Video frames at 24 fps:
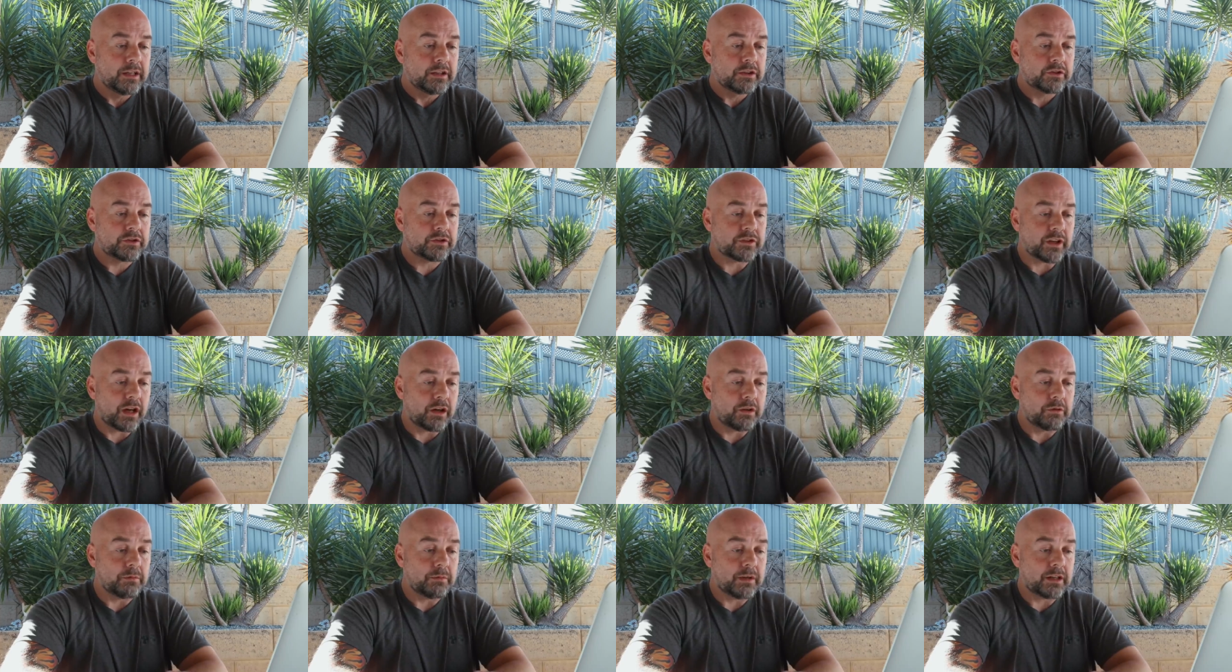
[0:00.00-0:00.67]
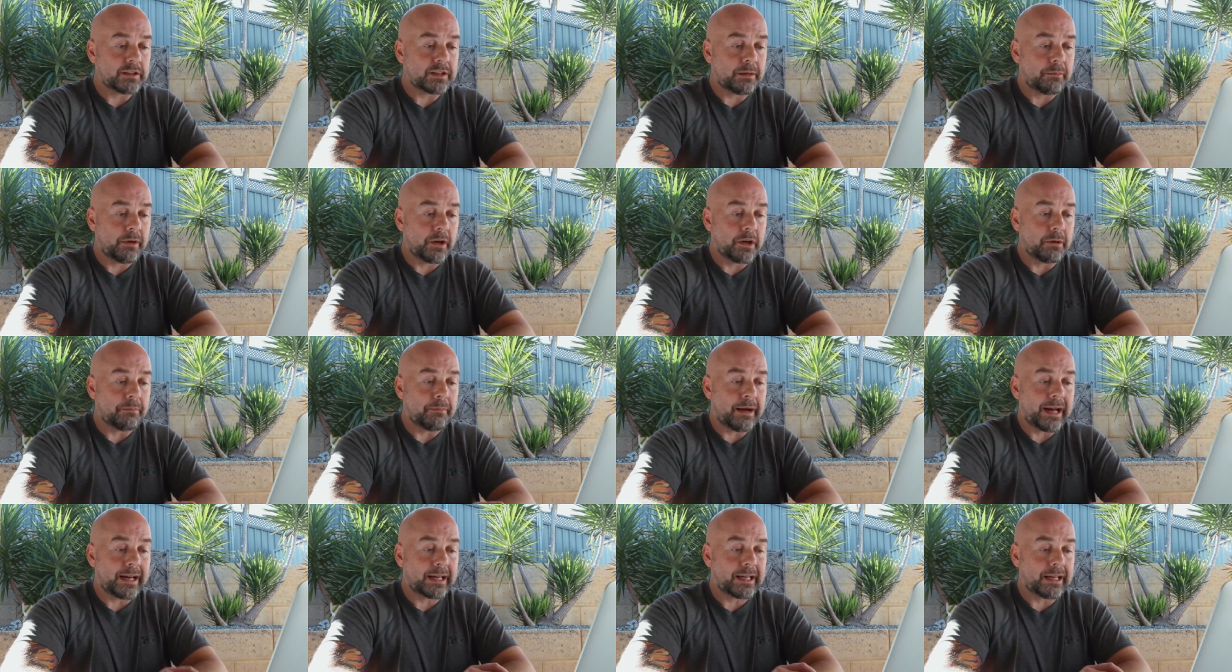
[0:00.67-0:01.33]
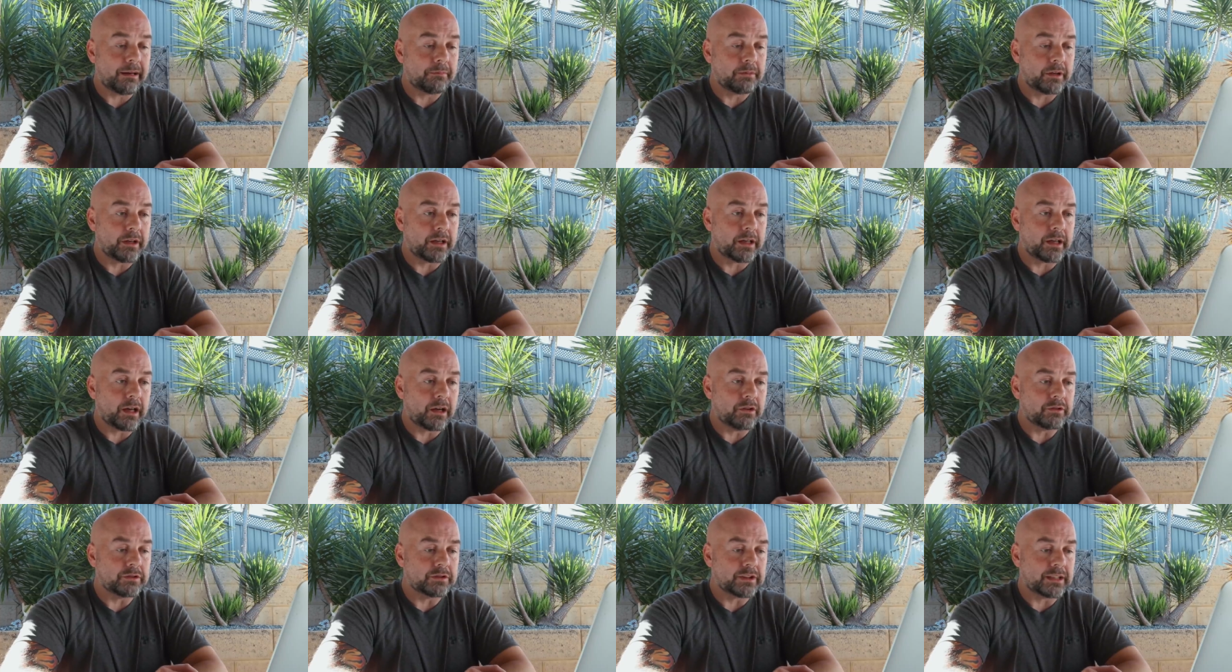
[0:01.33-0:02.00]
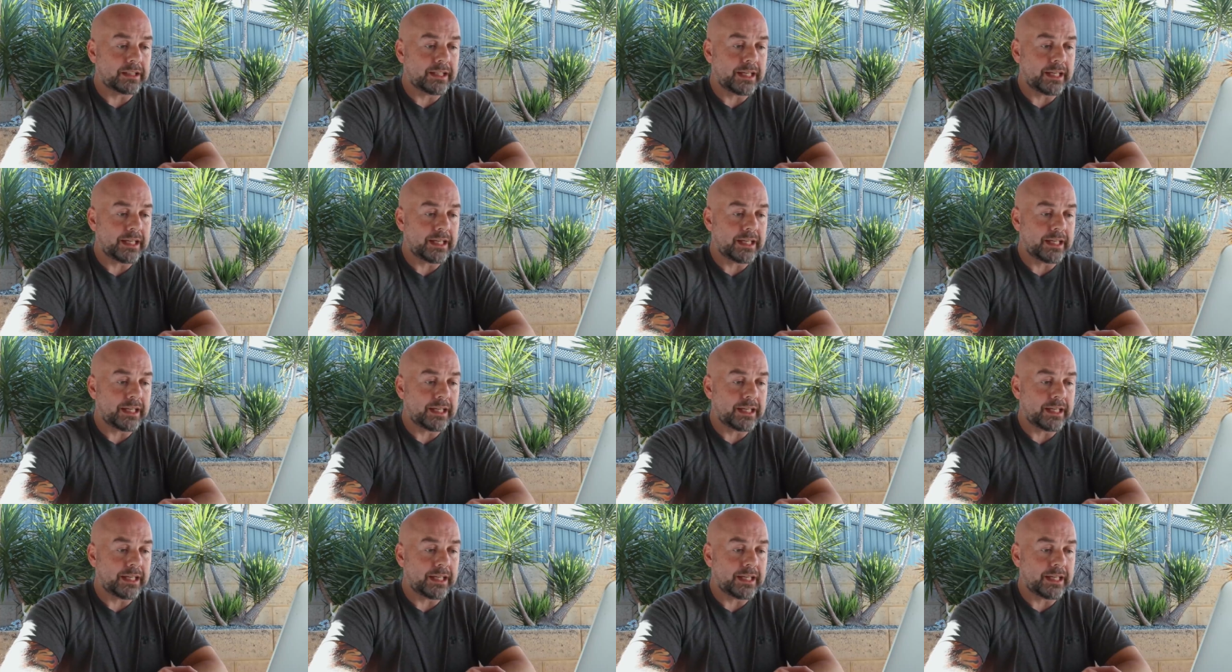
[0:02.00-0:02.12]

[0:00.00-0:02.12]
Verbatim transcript: So as I'm on a Mac, I'm going to go to